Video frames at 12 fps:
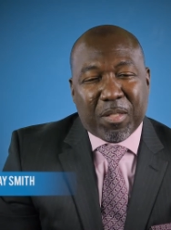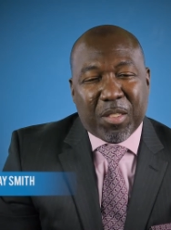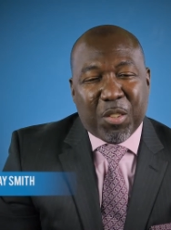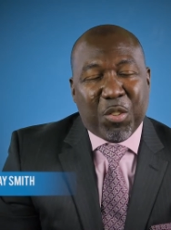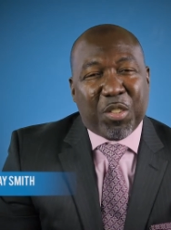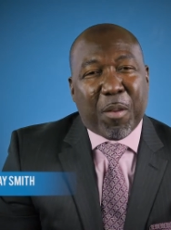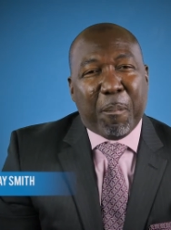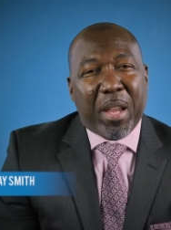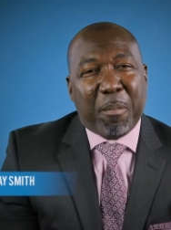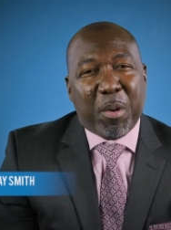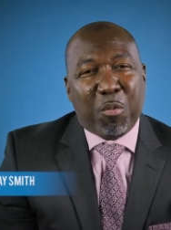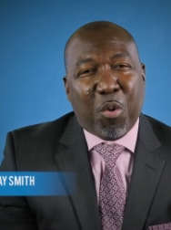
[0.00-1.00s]
who used to
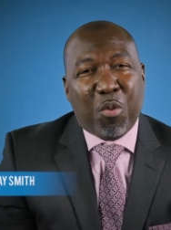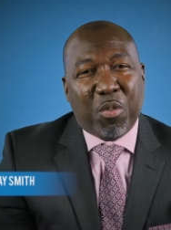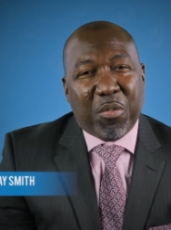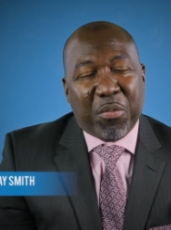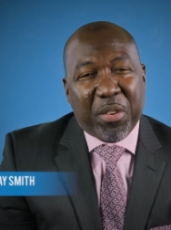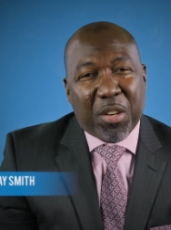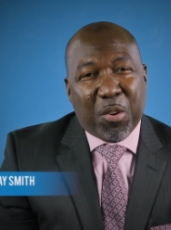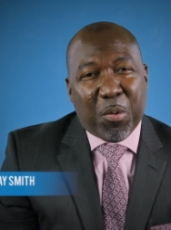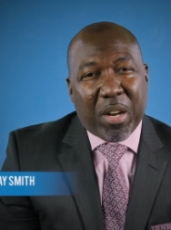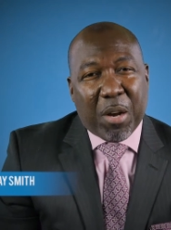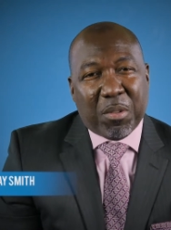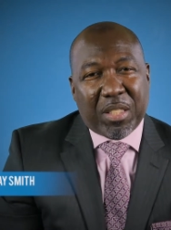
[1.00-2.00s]
make me roll the field
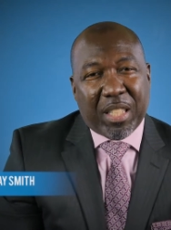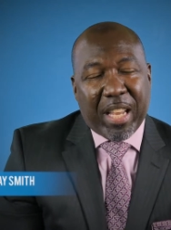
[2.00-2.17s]
when I was